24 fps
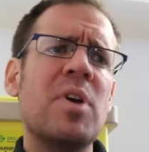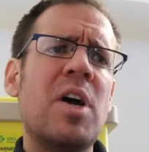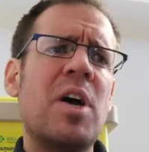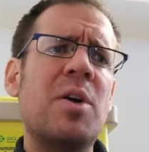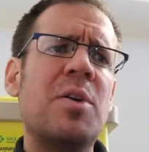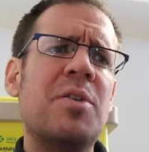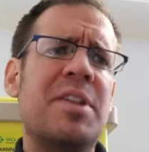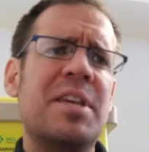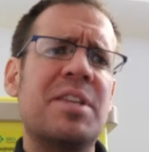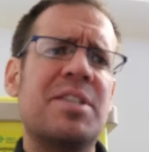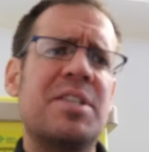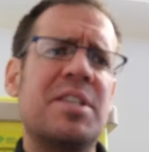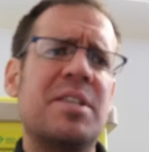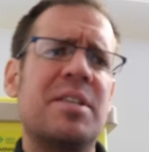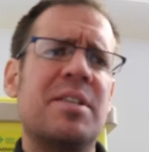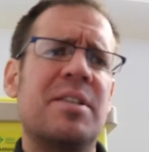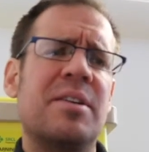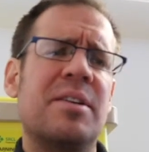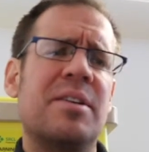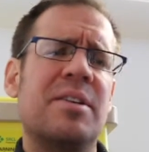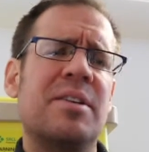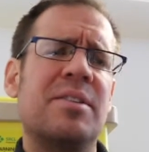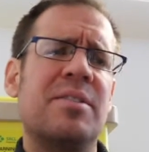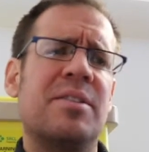Only thing
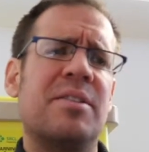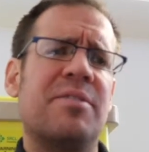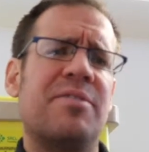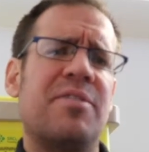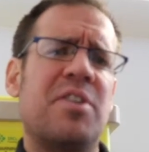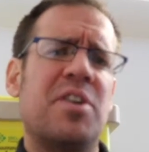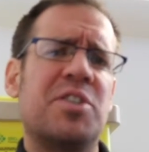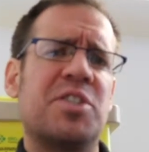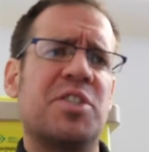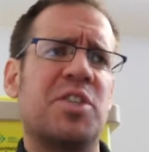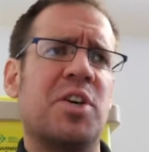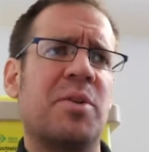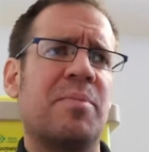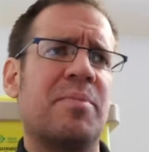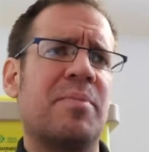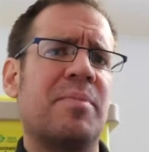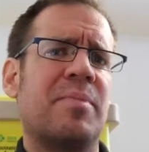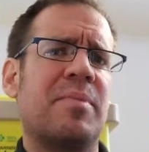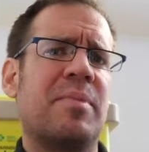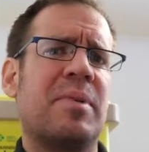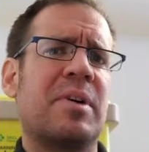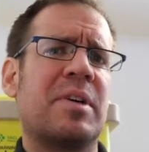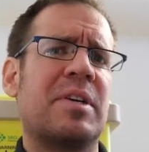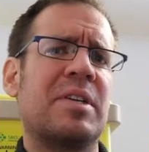is, the first
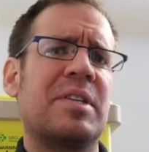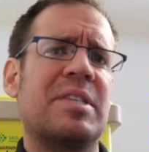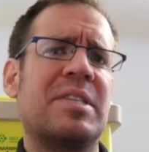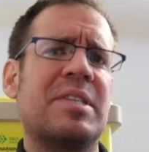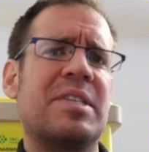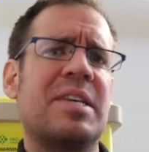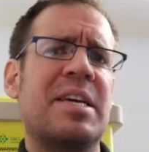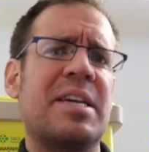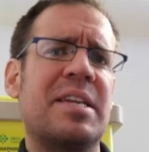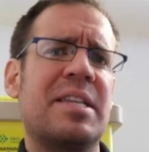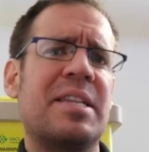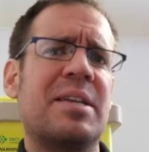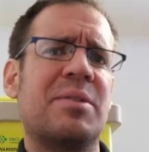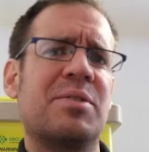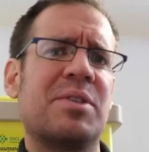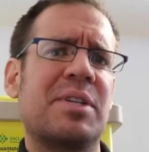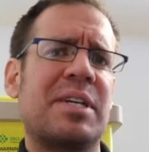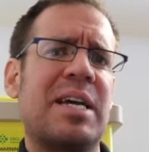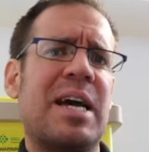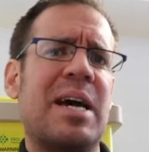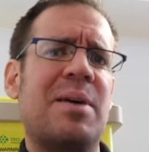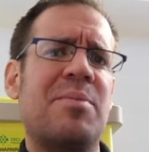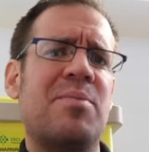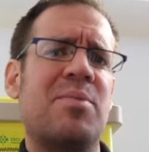time I could see there was
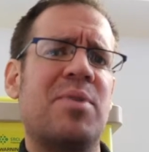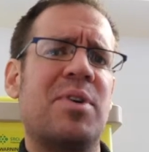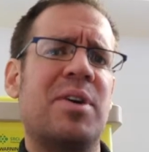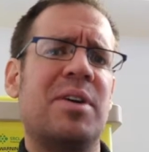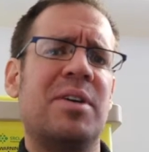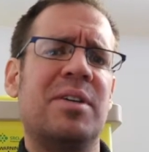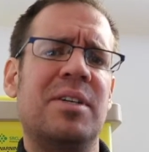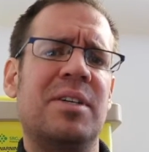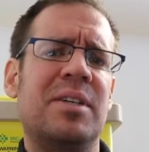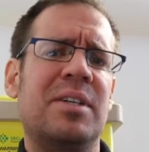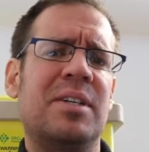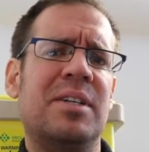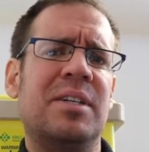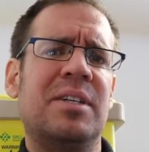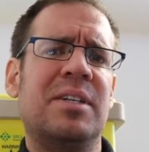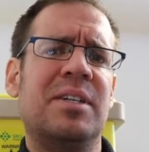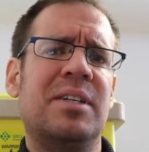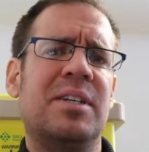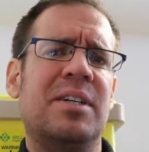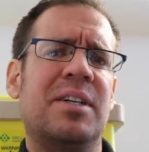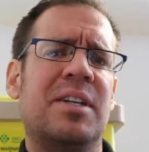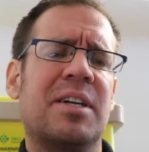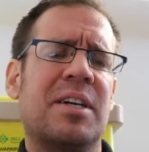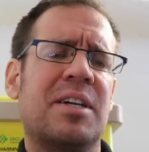a camera.
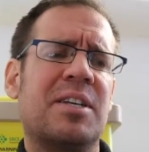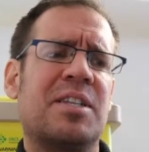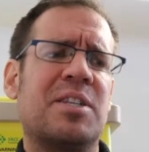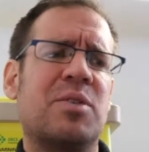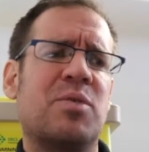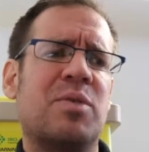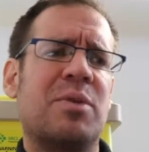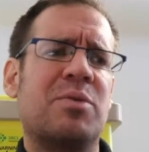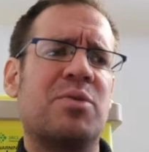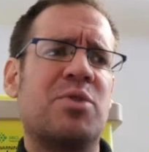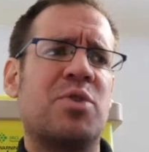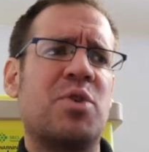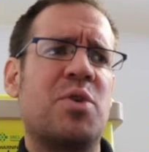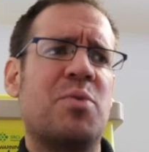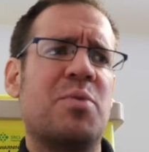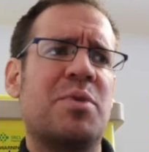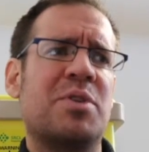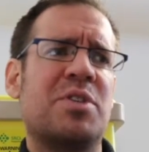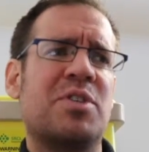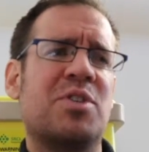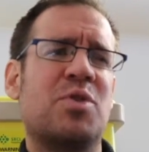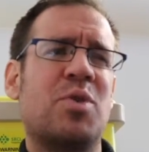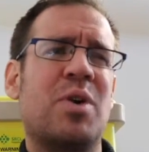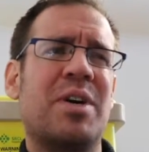I could see what I was doing,
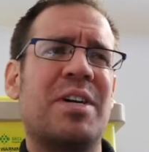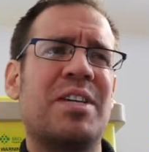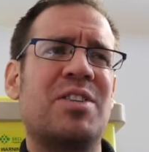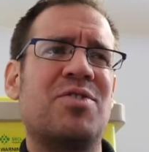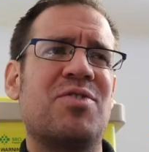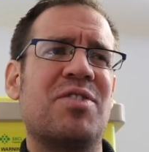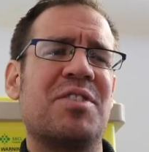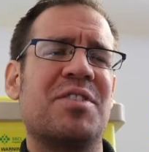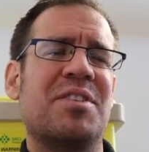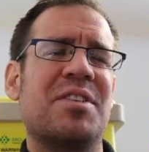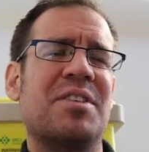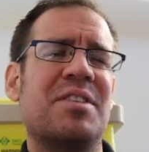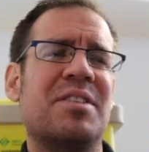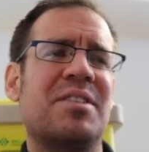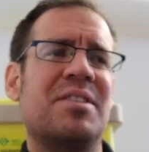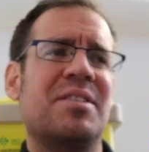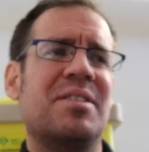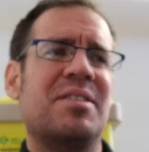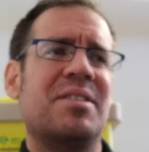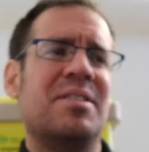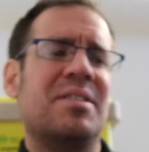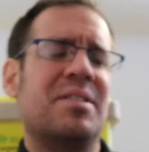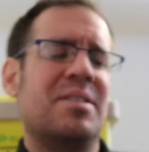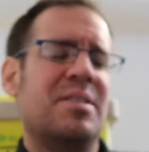which is quite interesting.
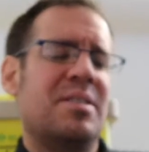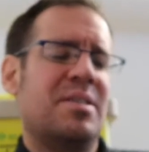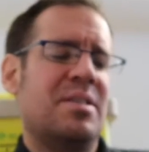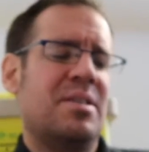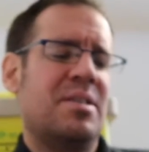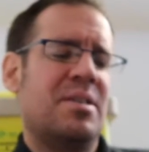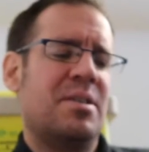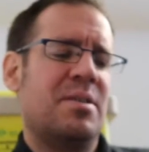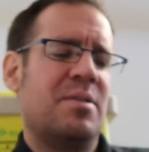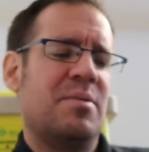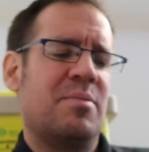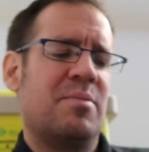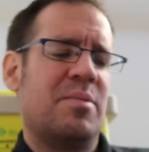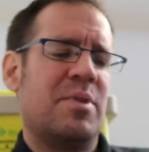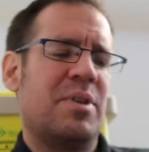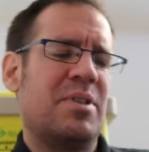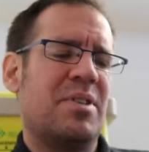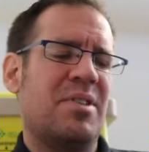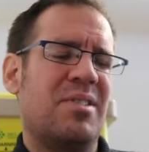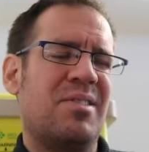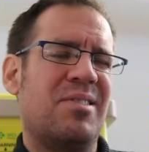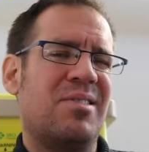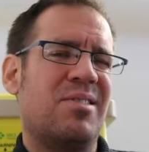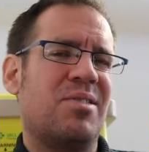
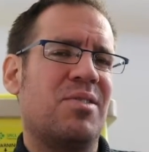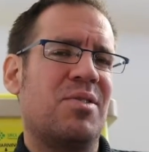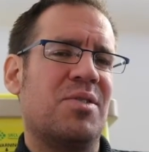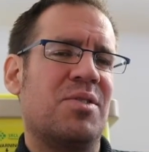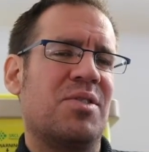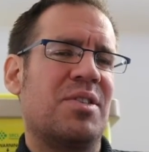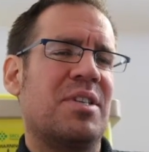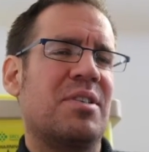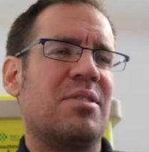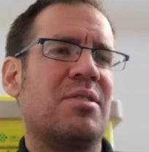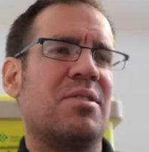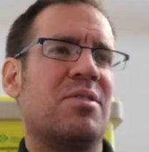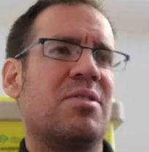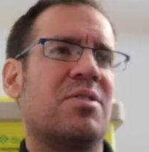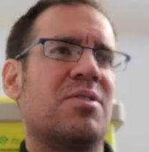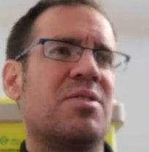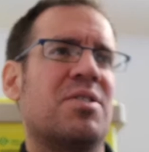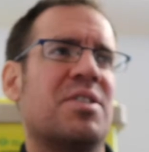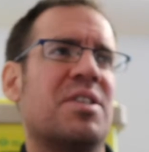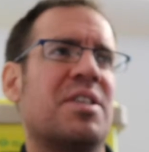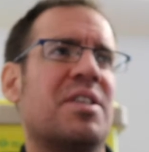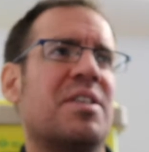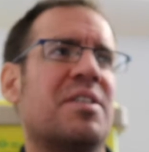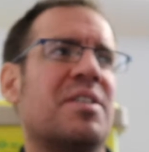But you couldn't
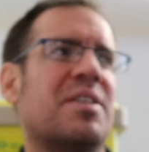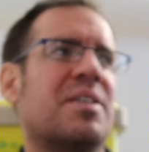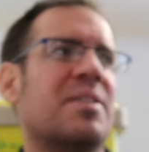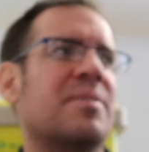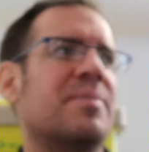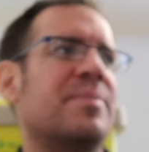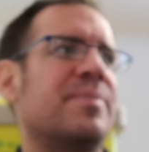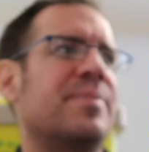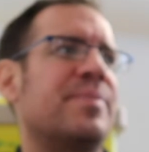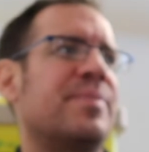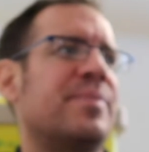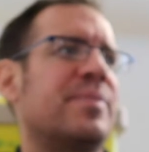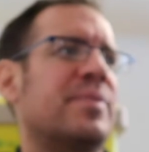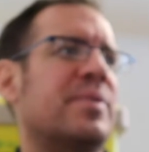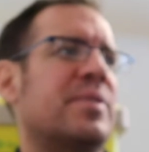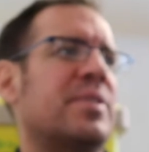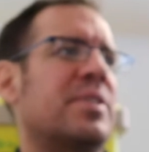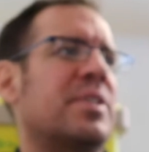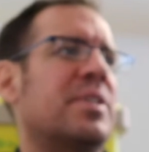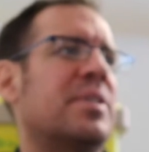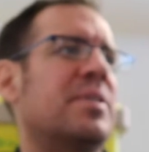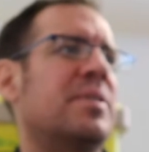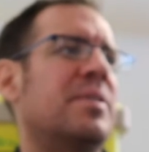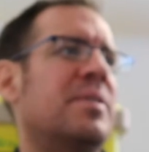see anything.
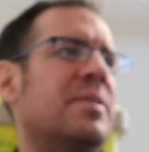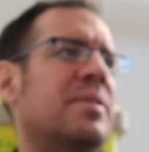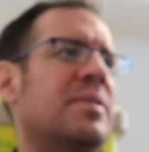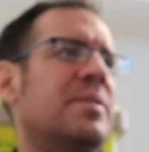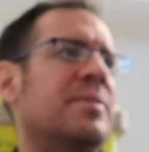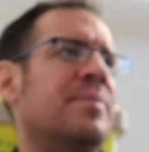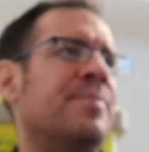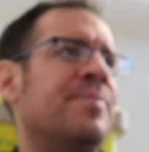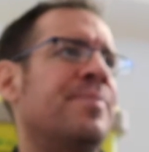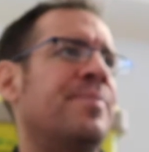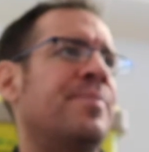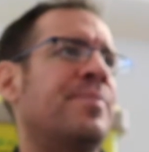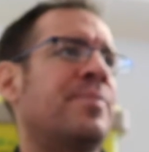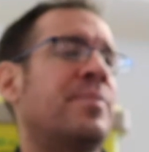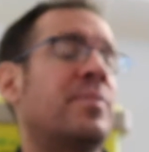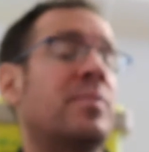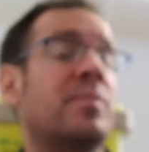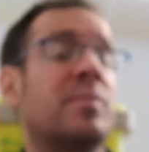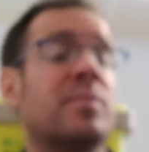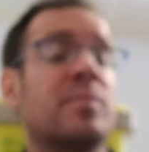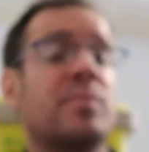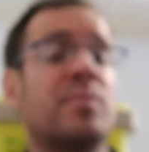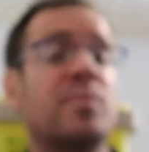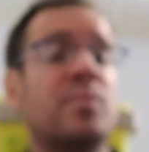So
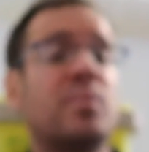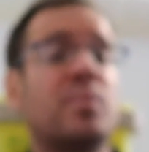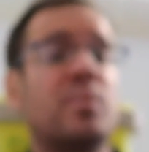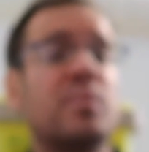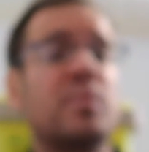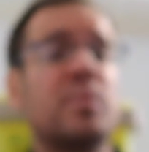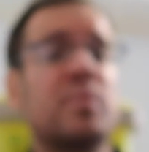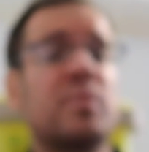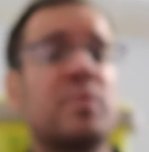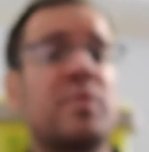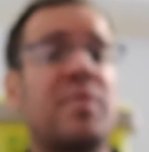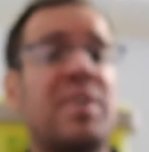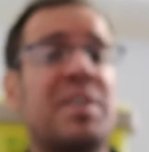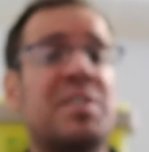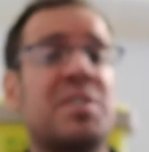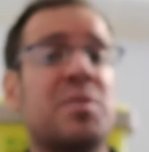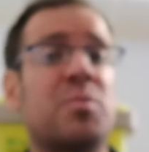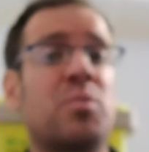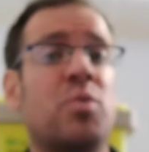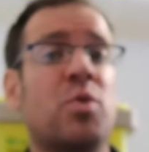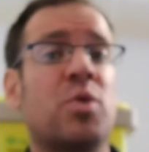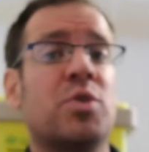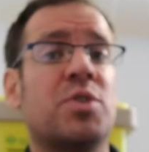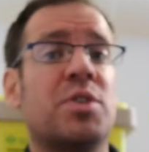I've had
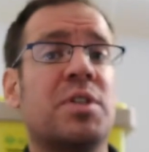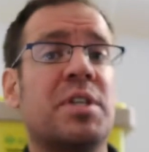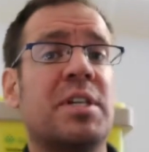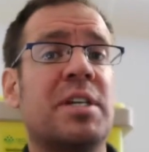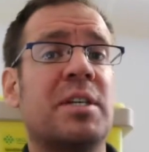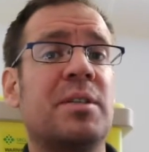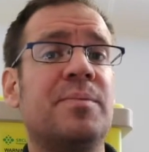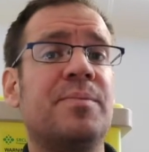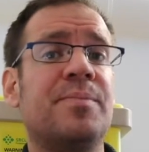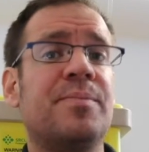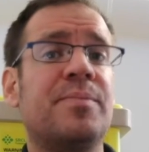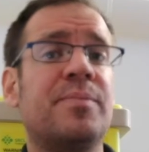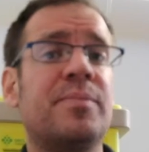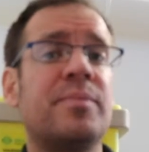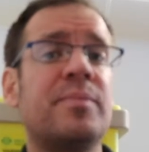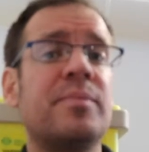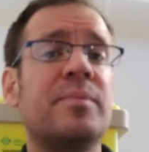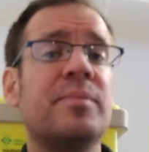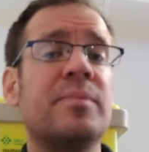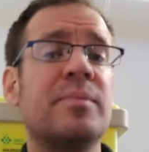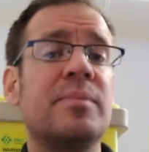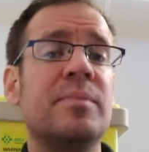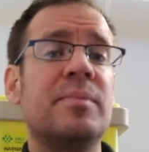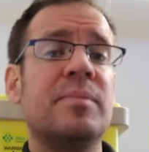some water now,
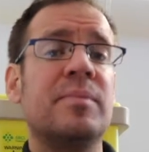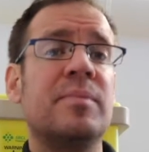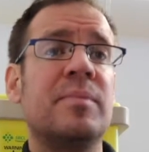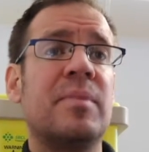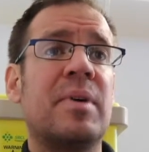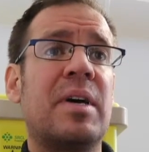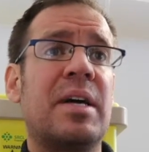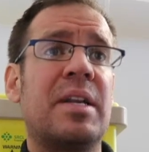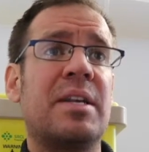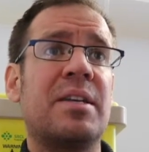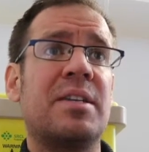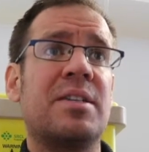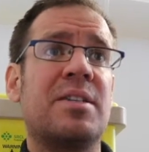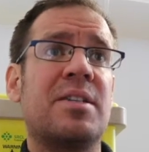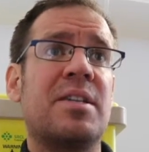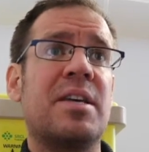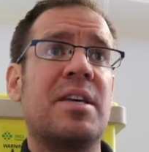and